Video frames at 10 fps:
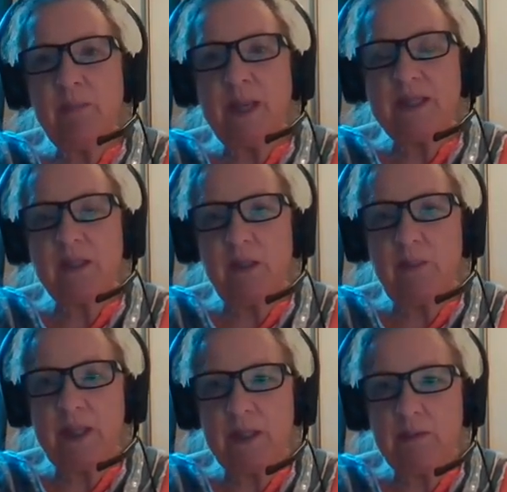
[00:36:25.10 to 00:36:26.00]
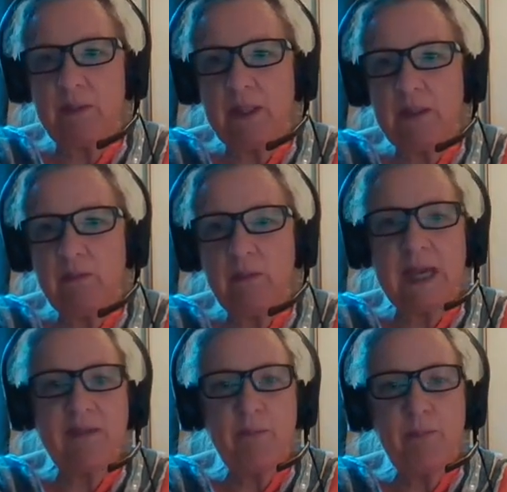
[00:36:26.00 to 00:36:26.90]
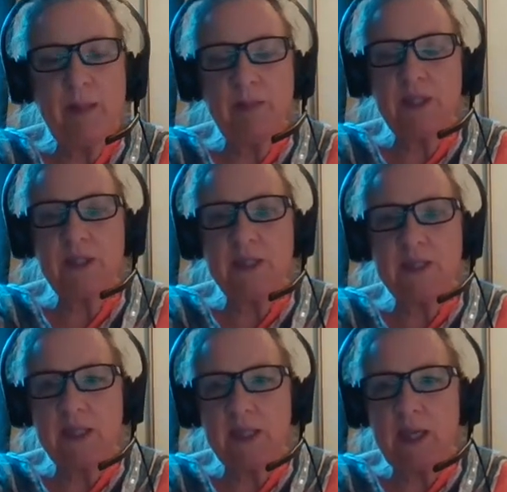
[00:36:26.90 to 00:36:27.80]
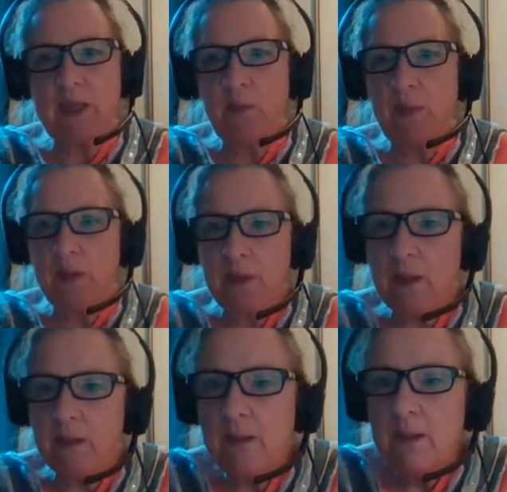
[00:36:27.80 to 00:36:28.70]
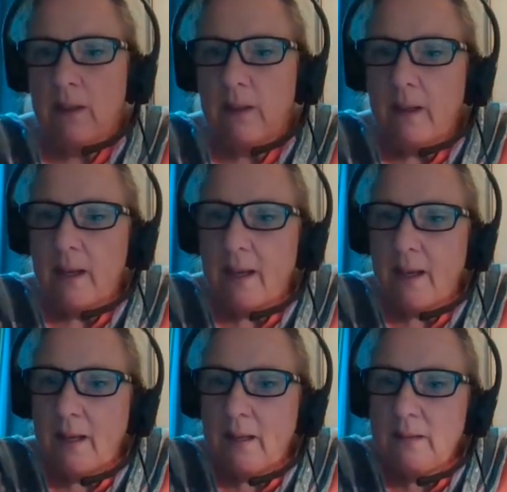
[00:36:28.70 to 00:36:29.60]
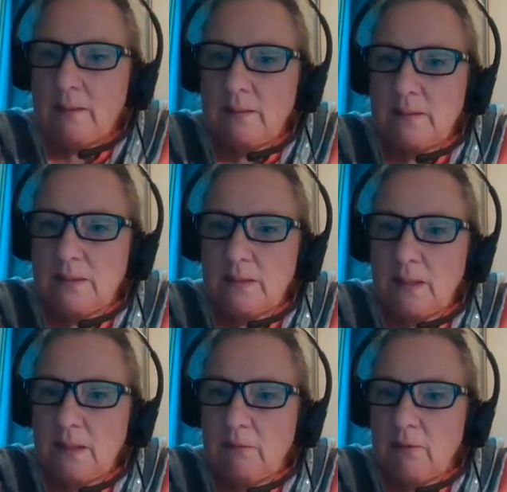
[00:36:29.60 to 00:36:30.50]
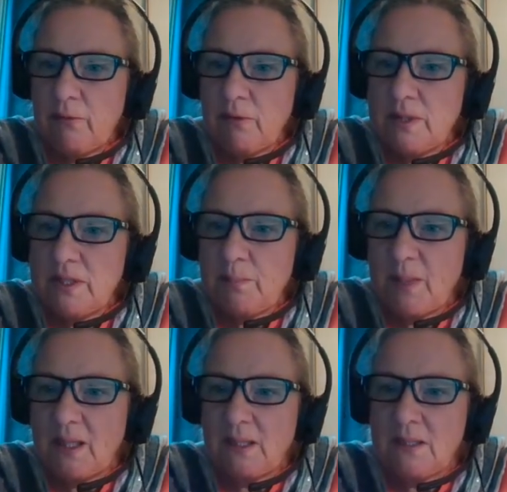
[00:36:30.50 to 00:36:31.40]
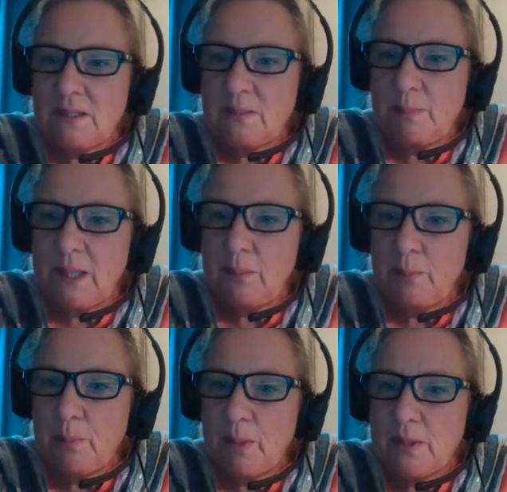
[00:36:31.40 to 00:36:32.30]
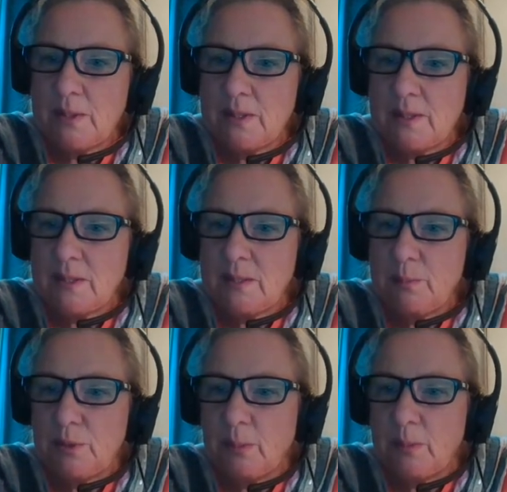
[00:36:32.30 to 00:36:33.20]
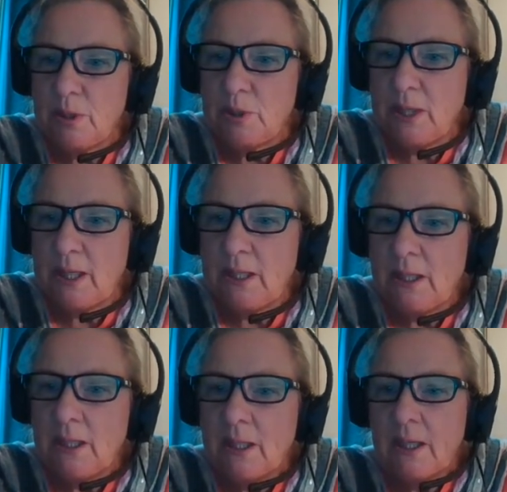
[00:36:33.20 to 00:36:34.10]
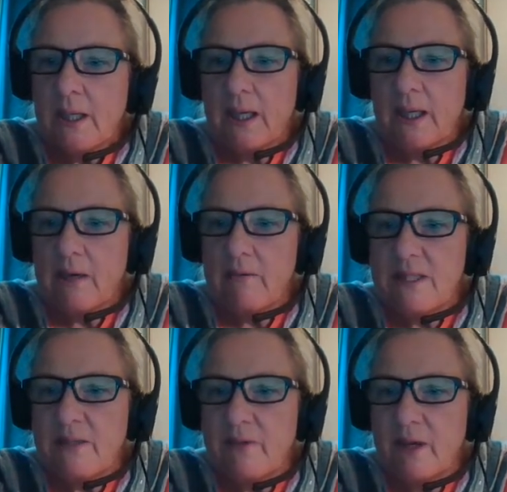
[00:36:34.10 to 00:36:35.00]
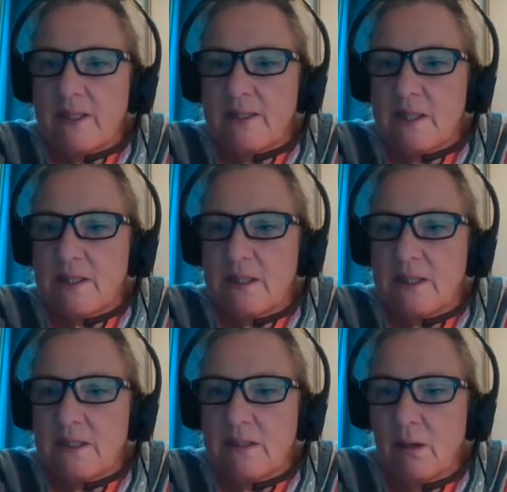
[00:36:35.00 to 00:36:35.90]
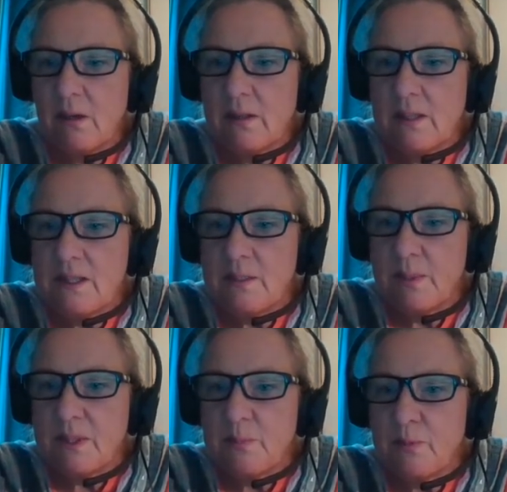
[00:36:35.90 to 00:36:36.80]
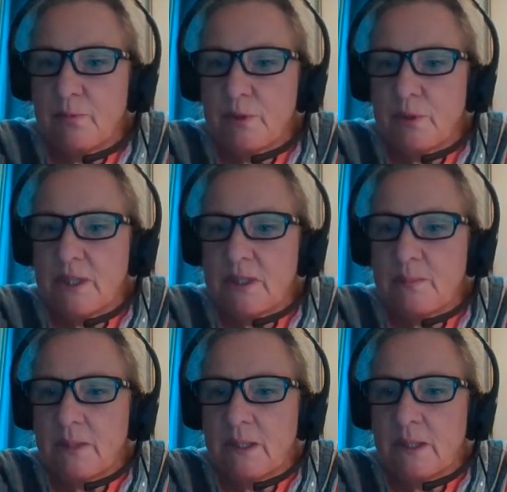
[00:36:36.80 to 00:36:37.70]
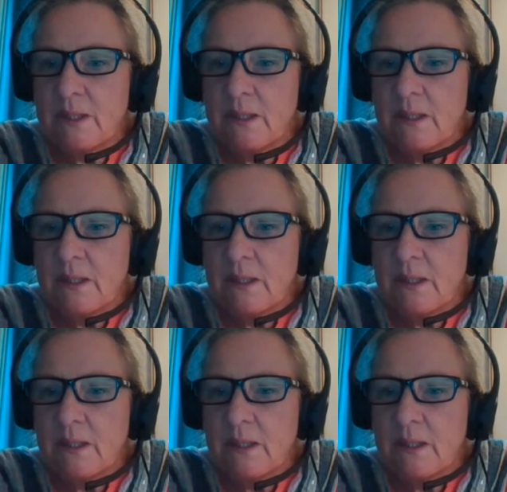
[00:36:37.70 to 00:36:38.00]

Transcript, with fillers: based on the pedigree. We haven't published the DNA work yet, and in reference to pannus being proposed as a simple dominant trait, and our recent findings suggesting it's not, is it possible for a trait to be?